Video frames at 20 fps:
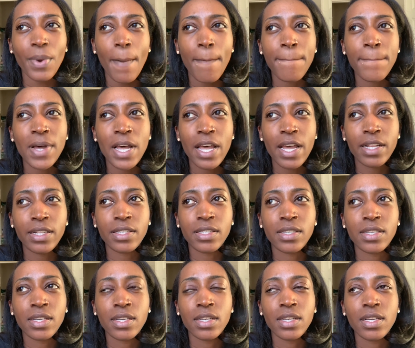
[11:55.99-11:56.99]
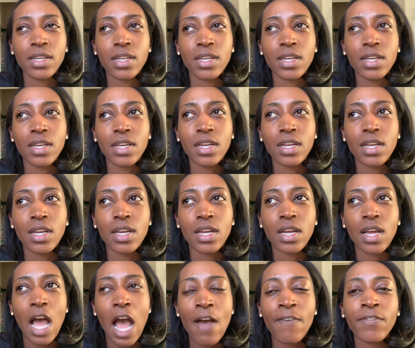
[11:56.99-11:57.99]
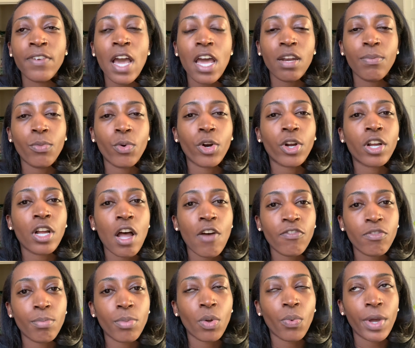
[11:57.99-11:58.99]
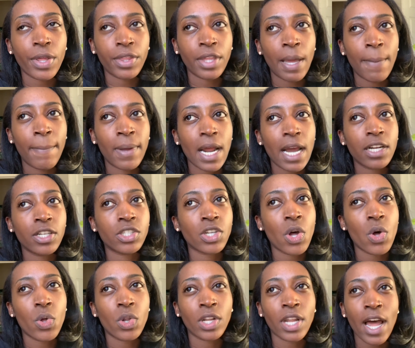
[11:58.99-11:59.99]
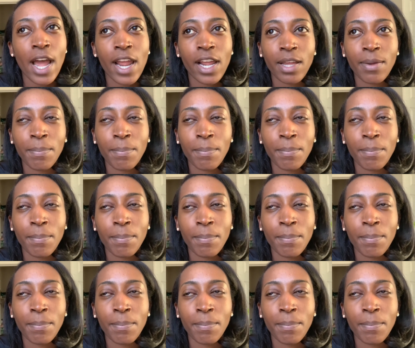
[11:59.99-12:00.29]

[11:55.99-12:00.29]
but I've gotten more comfortable with it. But I don't like